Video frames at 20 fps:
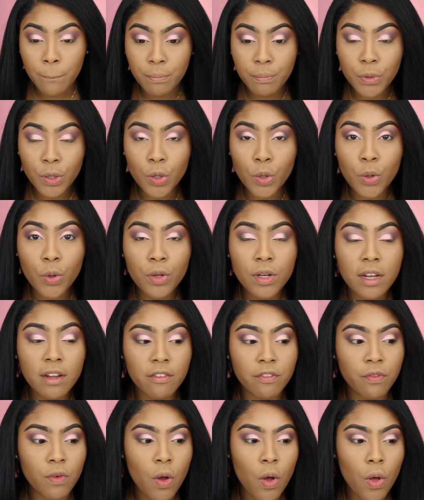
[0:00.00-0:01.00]

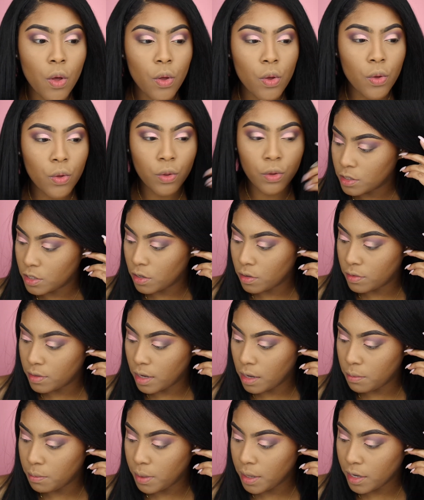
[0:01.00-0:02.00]
Beautiful! So
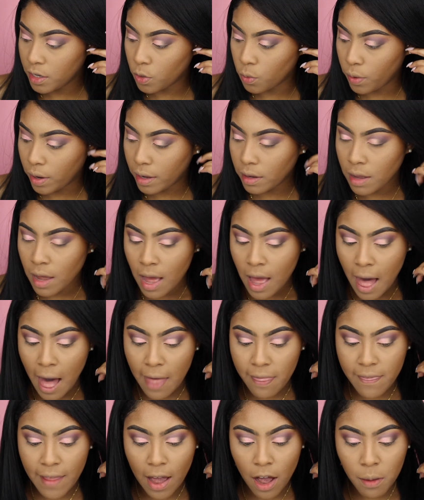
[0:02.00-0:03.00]
done being annoying.
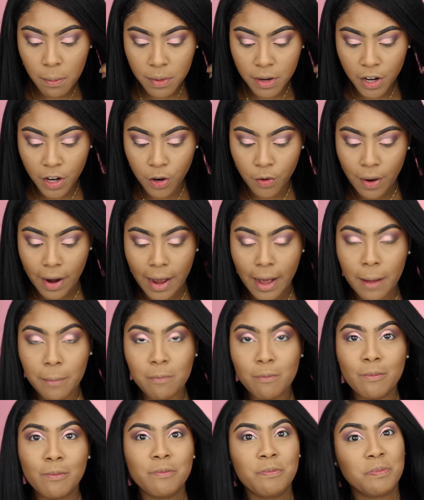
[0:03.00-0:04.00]
Now I'm gonna
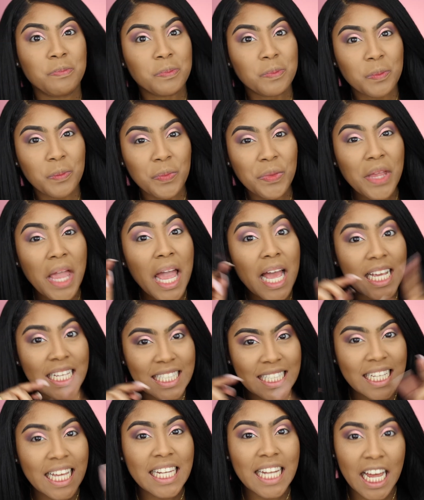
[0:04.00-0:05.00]
grab
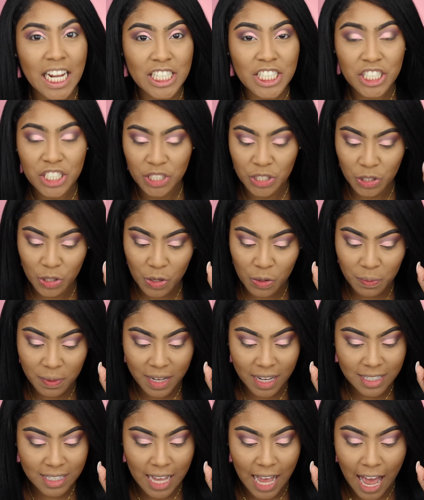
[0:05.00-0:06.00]
Celestial
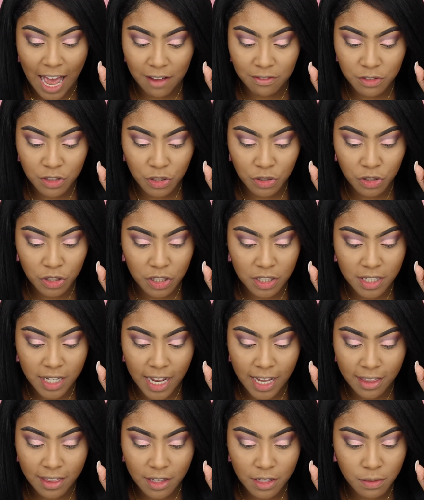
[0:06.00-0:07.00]
because I have to just
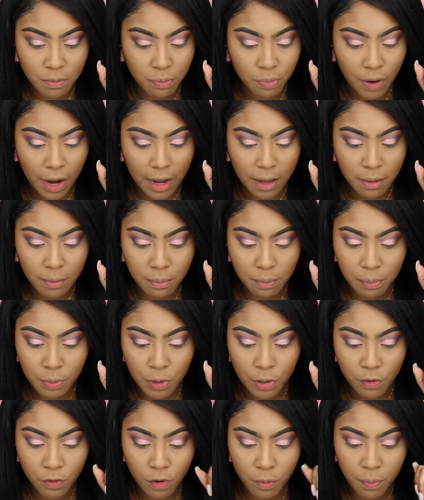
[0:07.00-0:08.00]
take this bright,
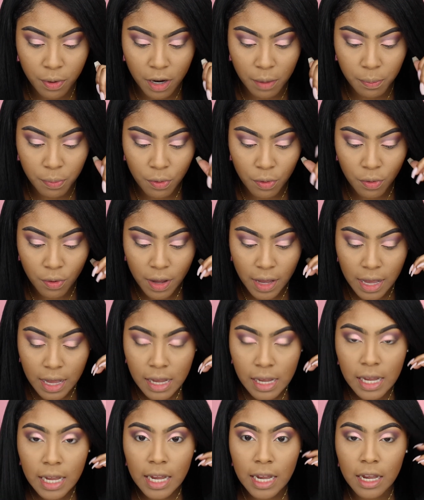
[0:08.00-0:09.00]
beautiful purple
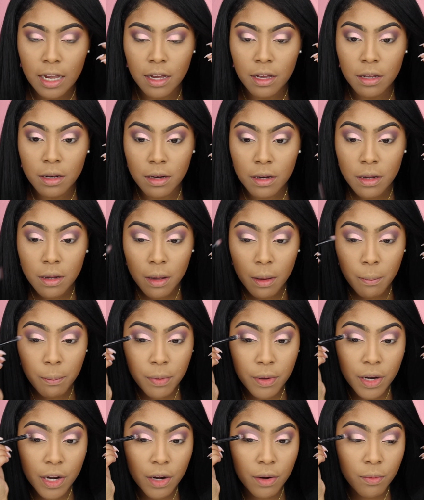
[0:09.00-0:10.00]
and
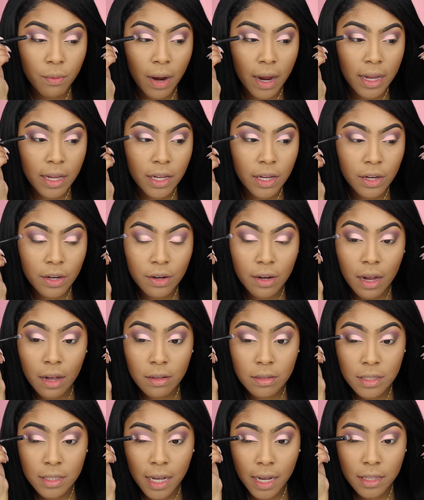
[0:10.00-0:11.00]
put it right here
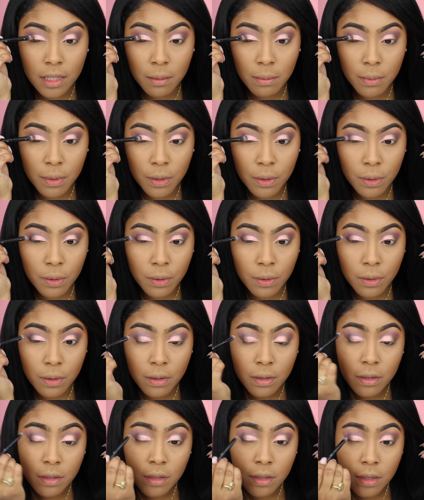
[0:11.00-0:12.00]
outside the middle.